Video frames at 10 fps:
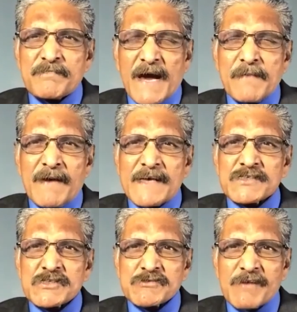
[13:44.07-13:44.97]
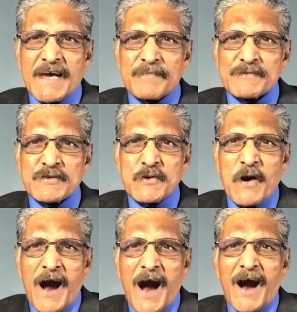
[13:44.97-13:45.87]
by my stripe you
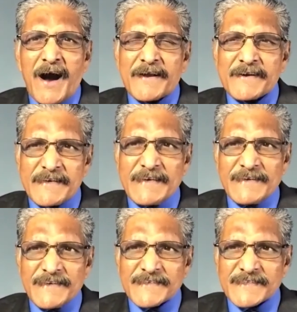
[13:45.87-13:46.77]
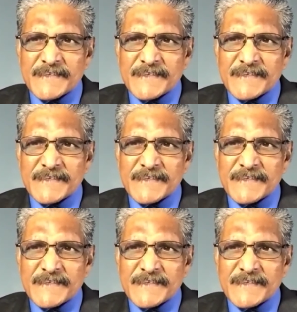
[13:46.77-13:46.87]
are healed,